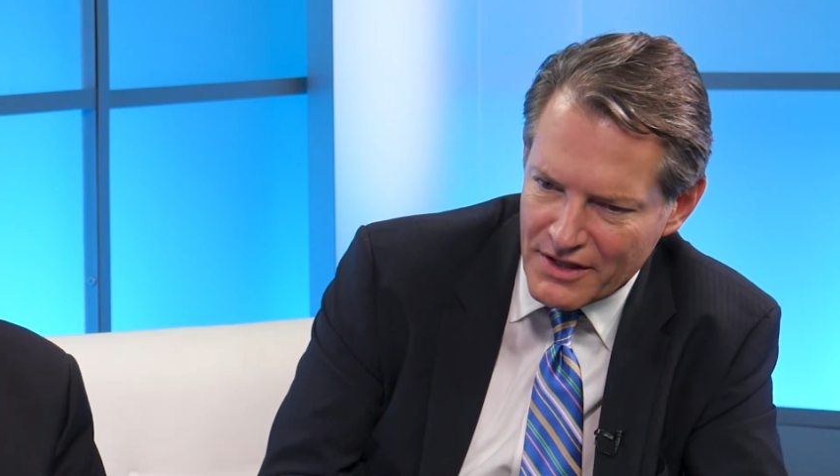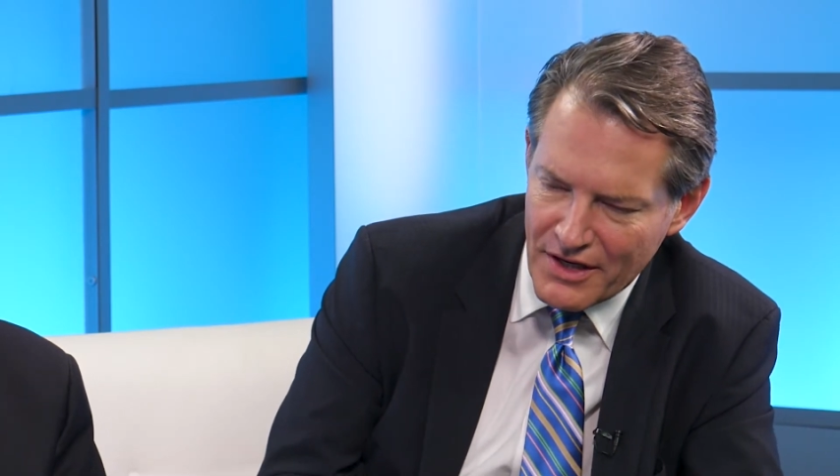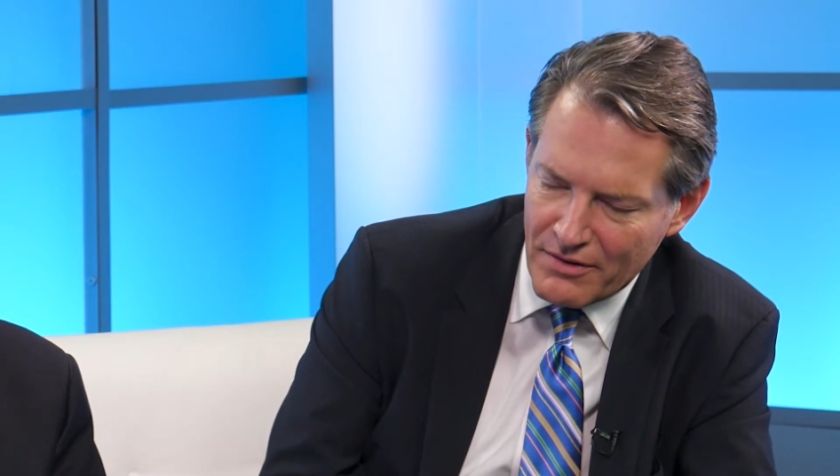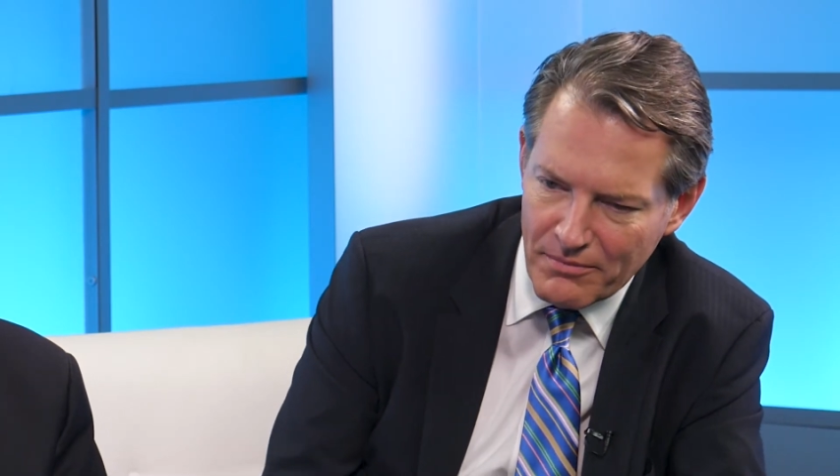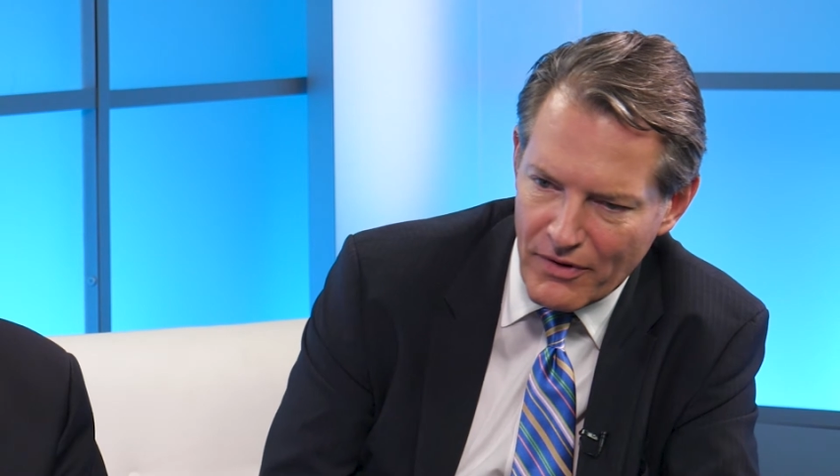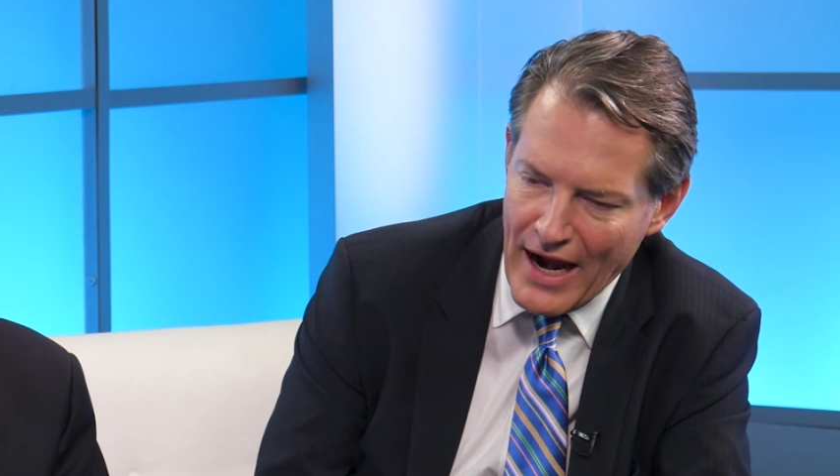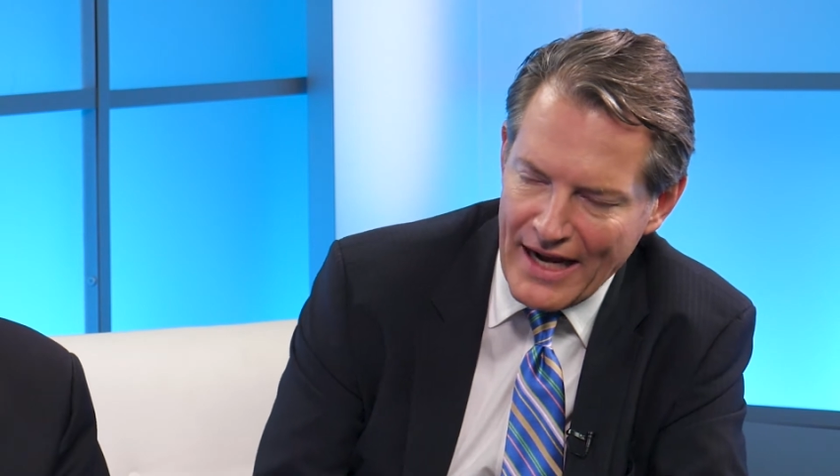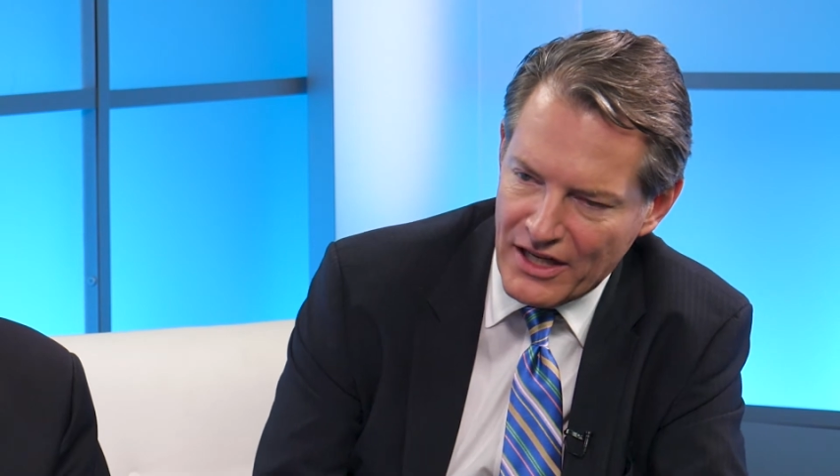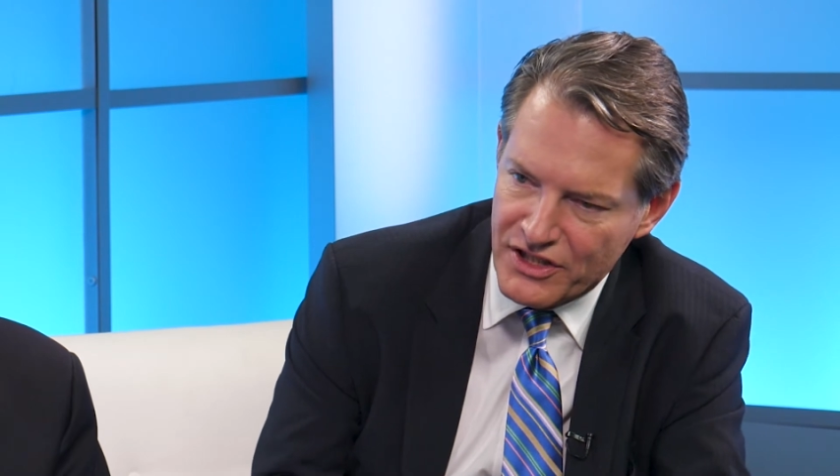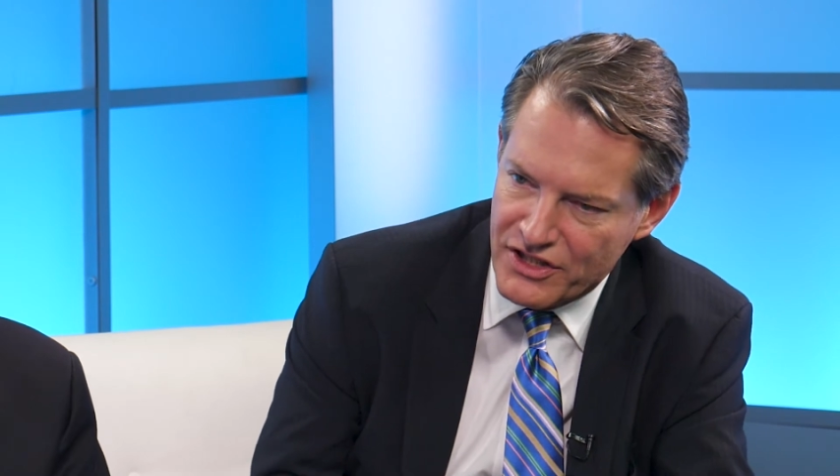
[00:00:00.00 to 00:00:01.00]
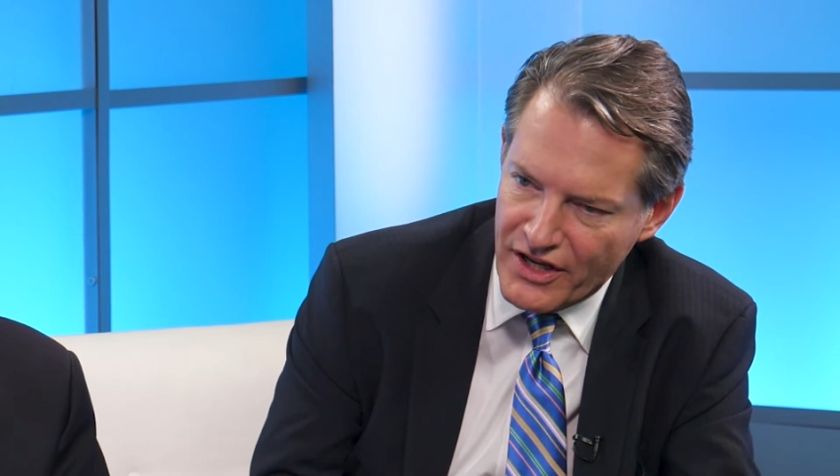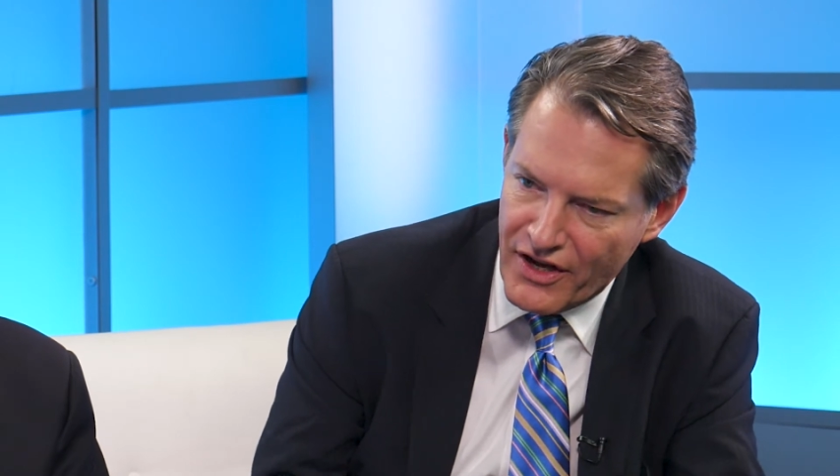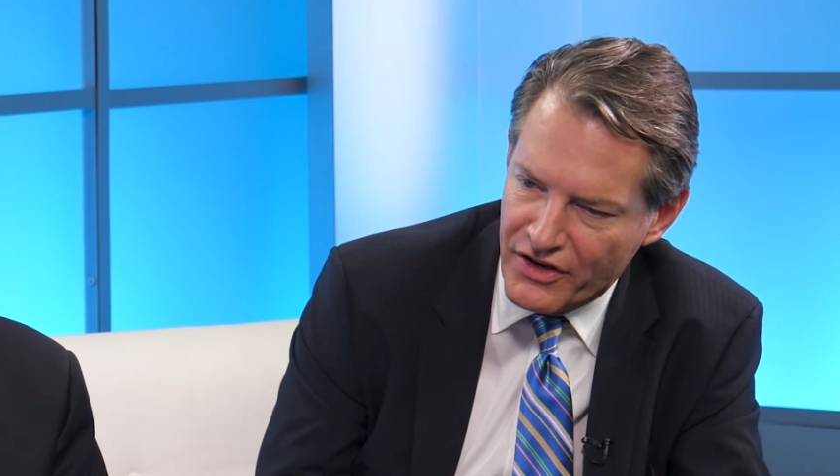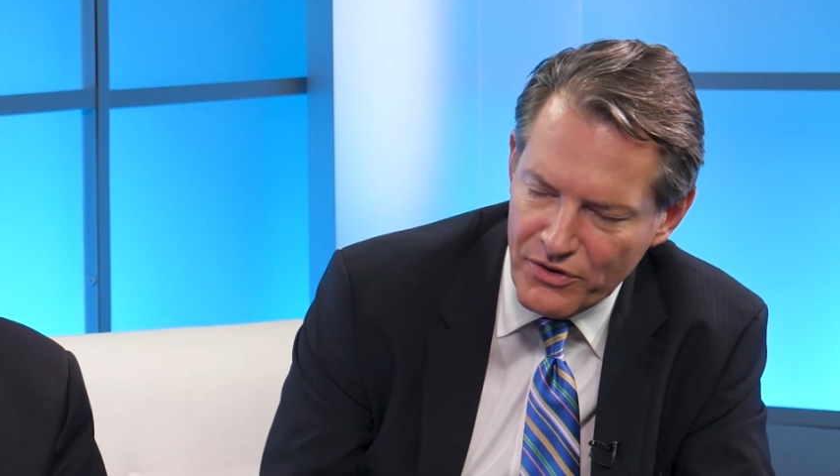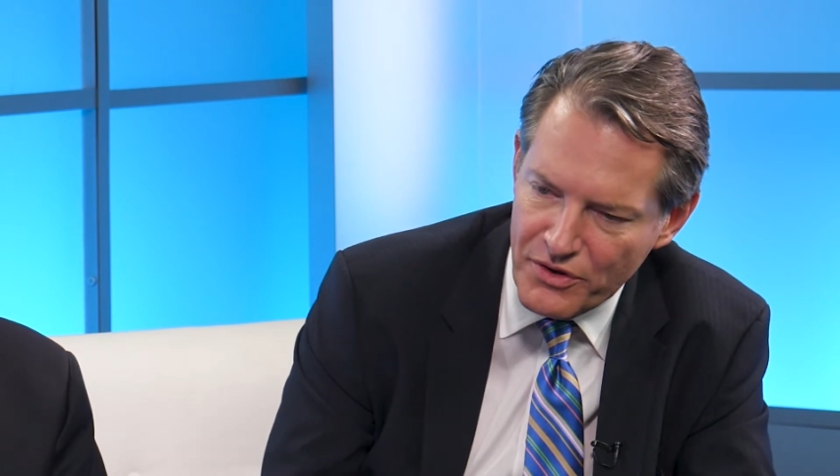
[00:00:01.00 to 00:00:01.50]
you know, miraculously
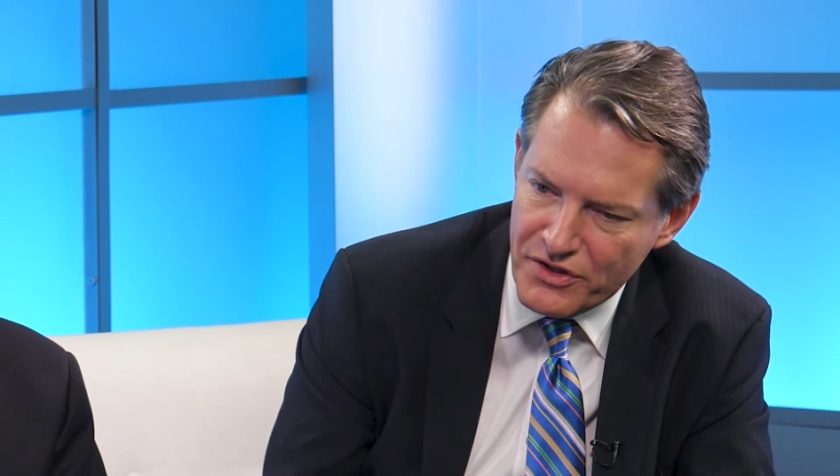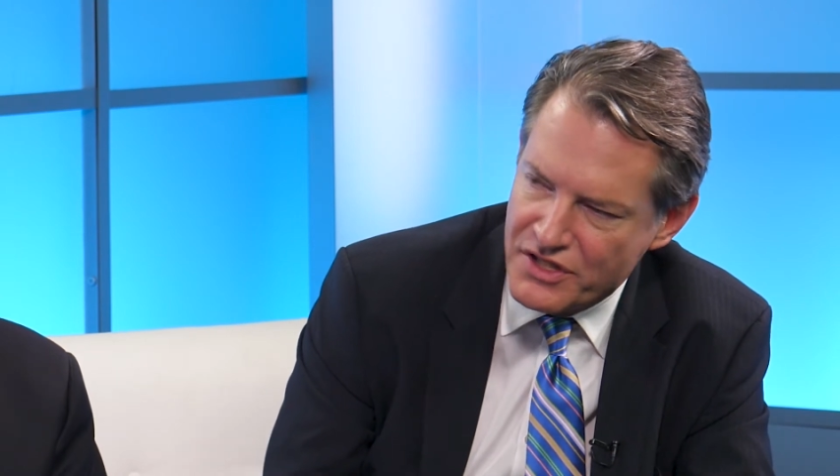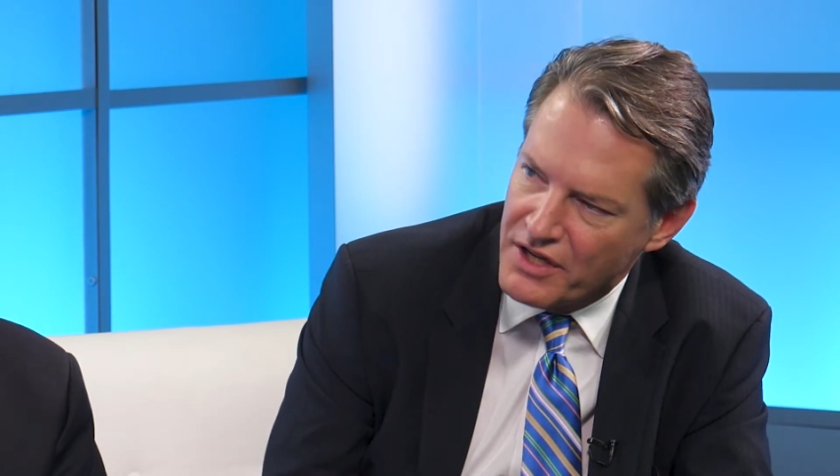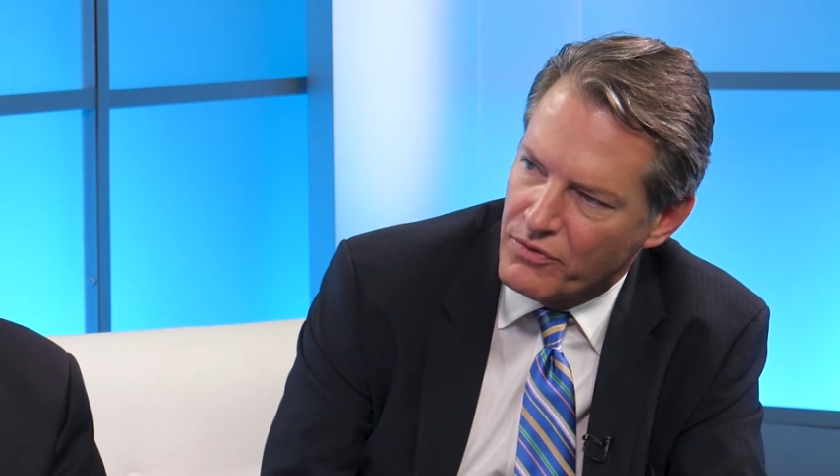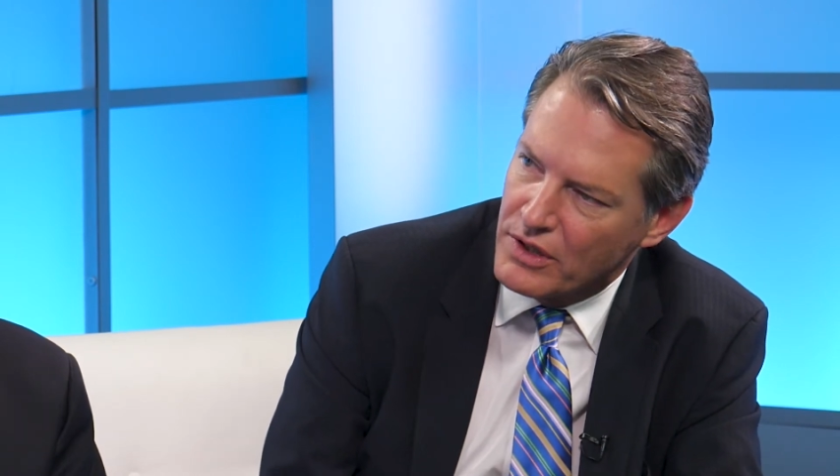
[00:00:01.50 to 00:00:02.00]
on New Year's Eve